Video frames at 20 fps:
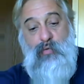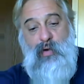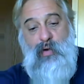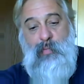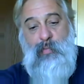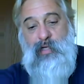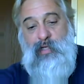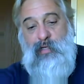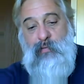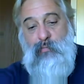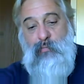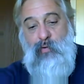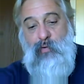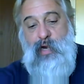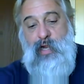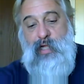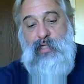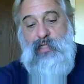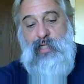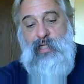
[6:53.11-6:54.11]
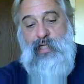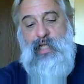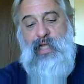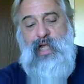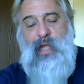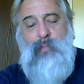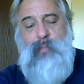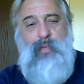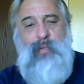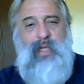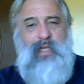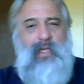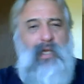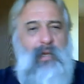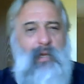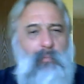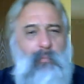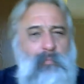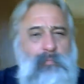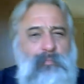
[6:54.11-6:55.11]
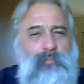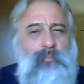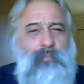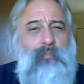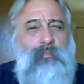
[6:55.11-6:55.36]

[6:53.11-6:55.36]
Remington brass. I think I picked up